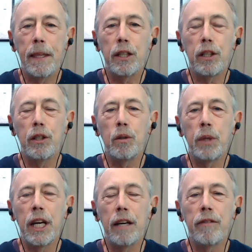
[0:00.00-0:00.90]

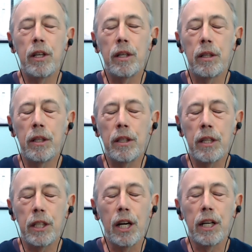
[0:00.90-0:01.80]
We have the
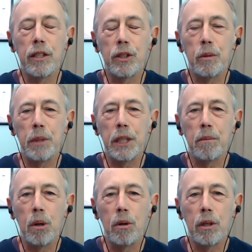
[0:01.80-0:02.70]
youngins are being
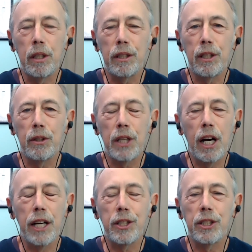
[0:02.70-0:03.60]
born.
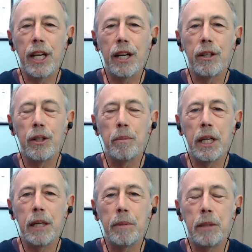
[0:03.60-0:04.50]
Kai just had her
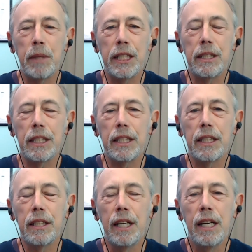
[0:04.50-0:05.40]
baby, Maisie,
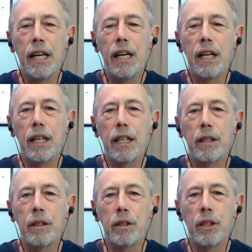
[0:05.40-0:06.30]

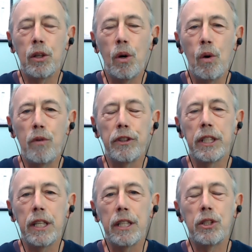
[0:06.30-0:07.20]
and
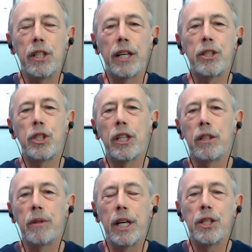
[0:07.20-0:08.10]
hopefully this next
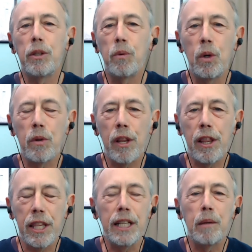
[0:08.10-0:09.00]
generation won't
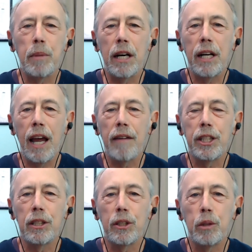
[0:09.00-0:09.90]
think about having
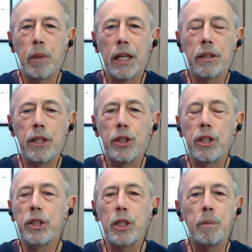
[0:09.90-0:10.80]
to learn BioTouch.
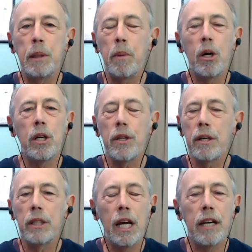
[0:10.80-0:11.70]
It'll just be part of
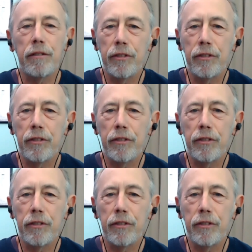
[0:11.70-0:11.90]
their life.